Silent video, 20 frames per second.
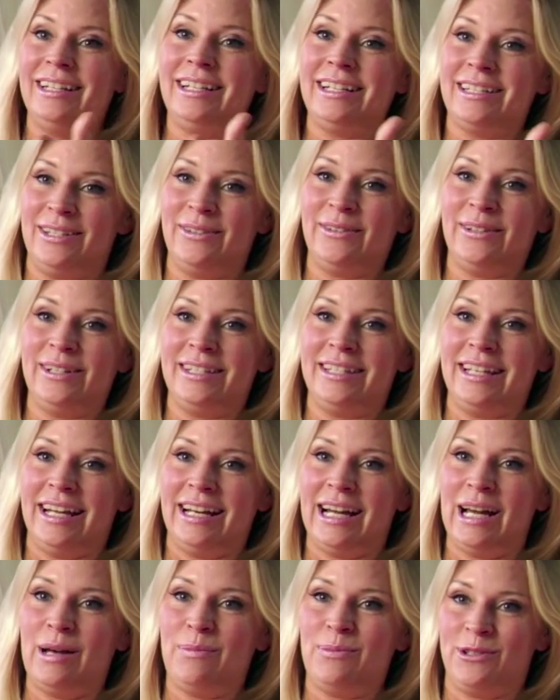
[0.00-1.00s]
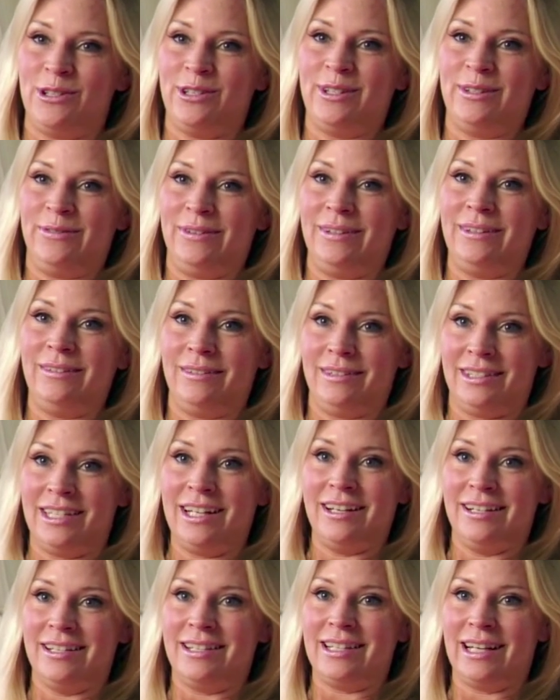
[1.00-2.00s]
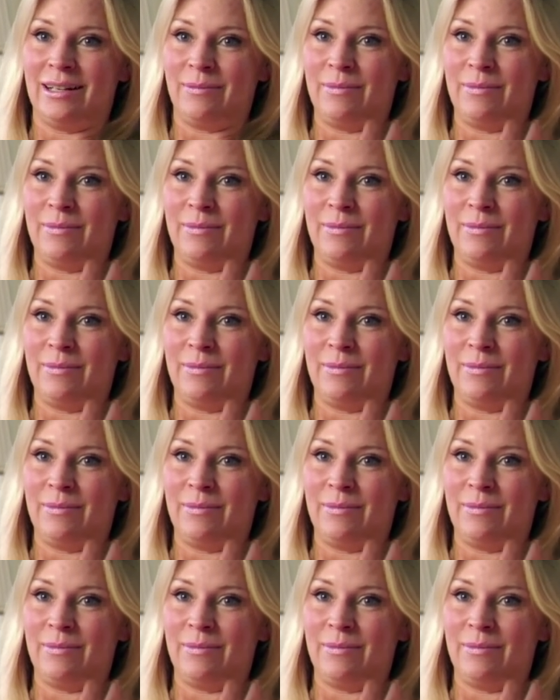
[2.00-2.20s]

least there is that option if he does. Like,